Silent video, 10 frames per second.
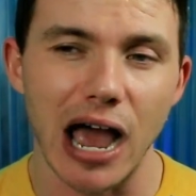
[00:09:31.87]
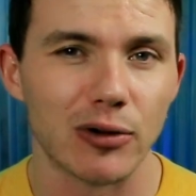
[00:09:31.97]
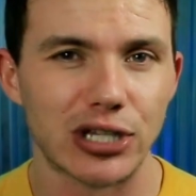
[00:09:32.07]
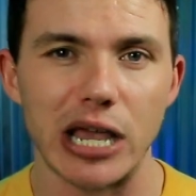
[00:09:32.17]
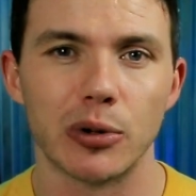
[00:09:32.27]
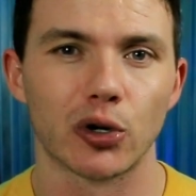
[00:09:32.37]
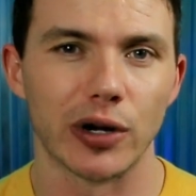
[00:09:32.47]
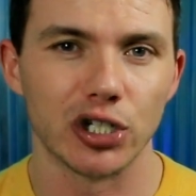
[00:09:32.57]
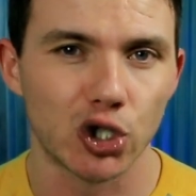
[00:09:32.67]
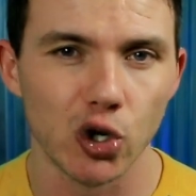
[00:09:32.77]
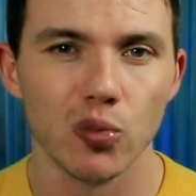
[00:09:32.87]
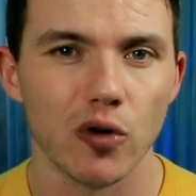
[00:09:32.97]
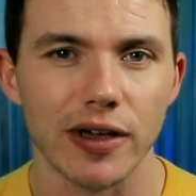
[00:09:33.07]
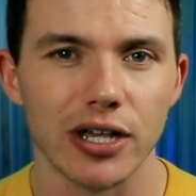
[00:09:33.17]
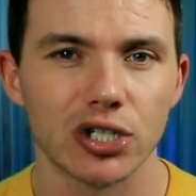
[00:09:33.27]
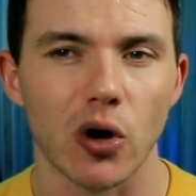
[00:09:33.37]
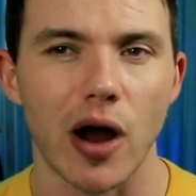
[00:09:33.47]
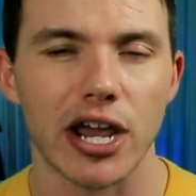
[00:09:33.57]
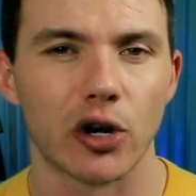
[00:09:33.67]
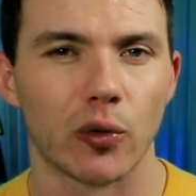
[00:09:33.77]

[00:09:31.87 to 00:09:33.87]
I was able to rent two movies, or I could